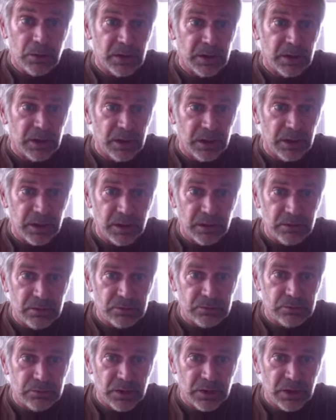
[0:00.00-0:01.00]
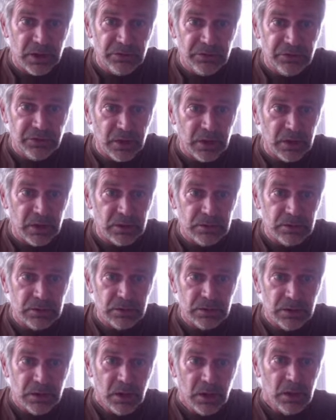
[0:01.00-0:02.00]
Okay, right.
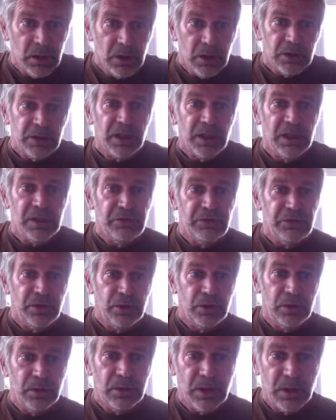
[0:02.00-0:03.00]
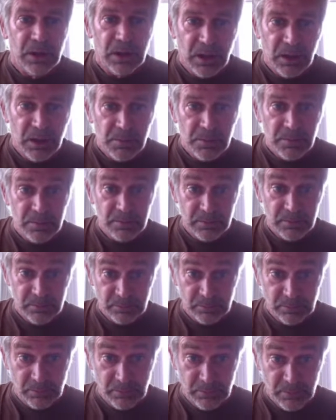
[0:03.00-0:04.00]
Okay, so
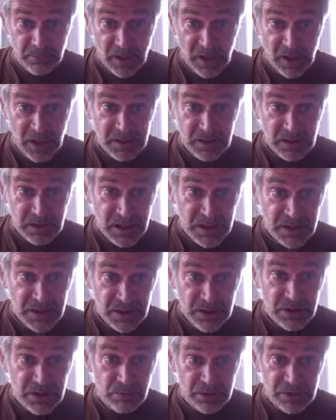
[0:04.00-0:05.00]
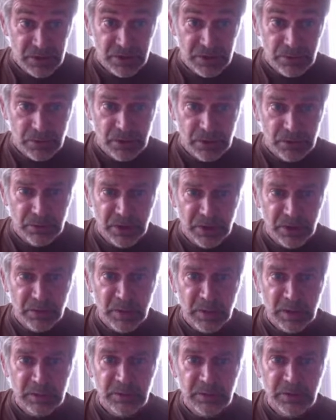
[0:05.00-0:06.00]
adolescence, which is what you're in at the
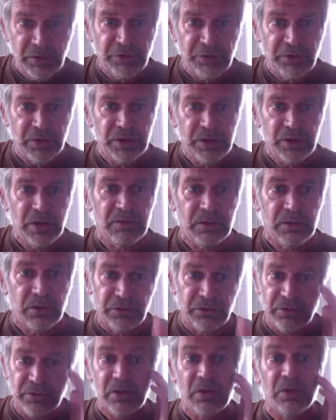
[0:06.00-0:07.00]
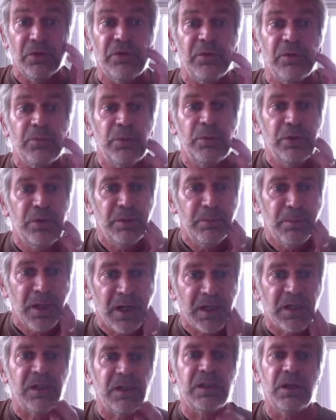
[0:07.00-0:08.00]
moment, so you have lots and lots of pruning
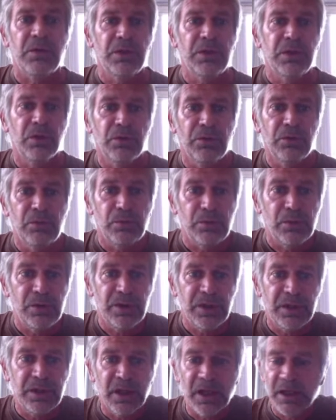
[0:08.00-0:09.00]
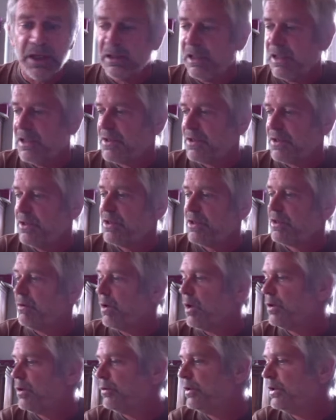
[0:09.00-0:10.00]
back going on within adolescence, so
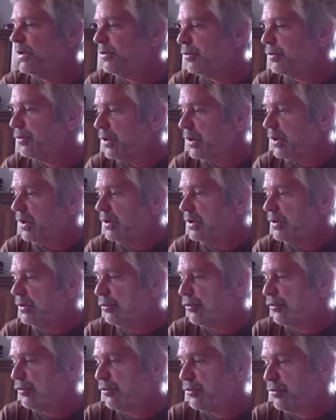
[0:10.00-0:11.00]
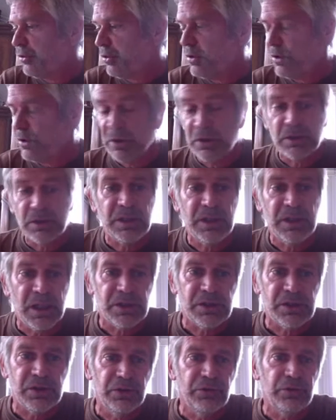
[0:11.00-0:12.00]
only your stronger
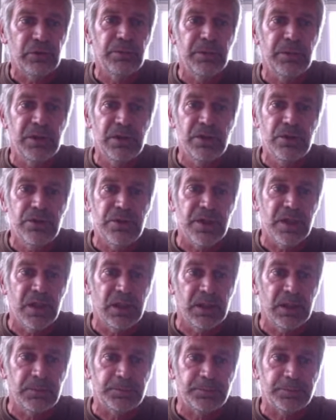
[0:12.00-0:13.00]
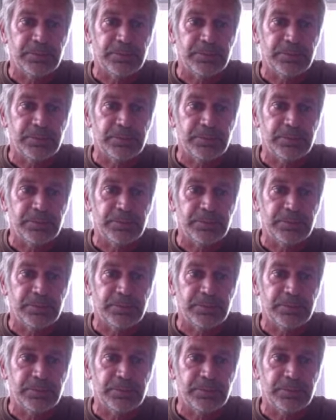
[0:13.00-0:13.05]
connections will be used there.